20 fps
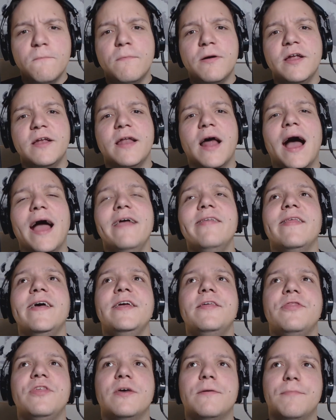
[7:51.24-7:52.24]
But I
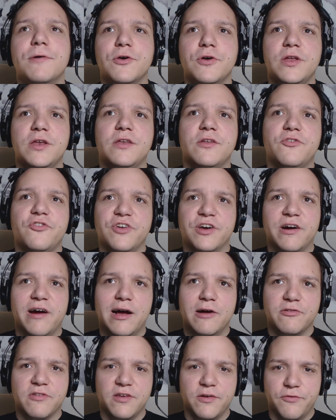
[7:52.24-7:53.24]
like the ability to share
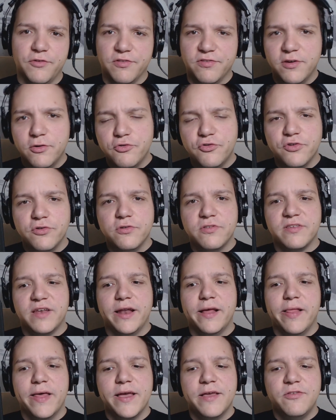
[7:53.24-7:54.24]
out to different socials,
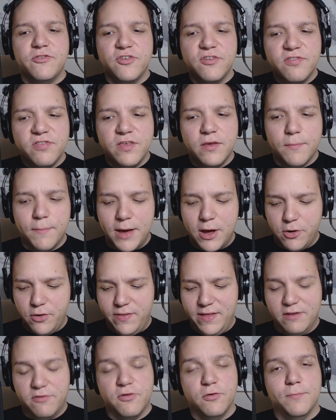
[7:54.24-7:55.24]
and I like just the
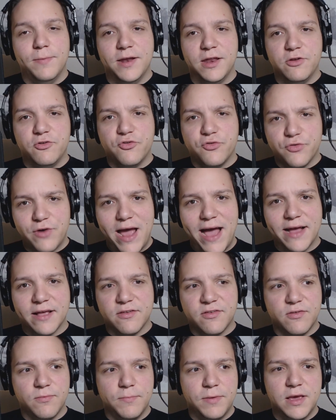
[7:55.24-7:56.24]
amount that TubeBuddy
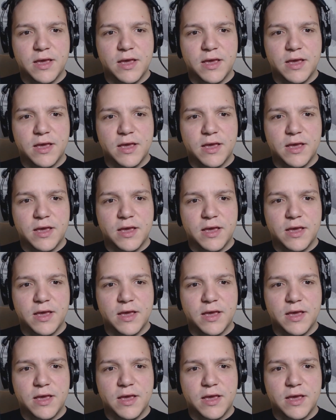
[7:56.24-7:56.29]
tracks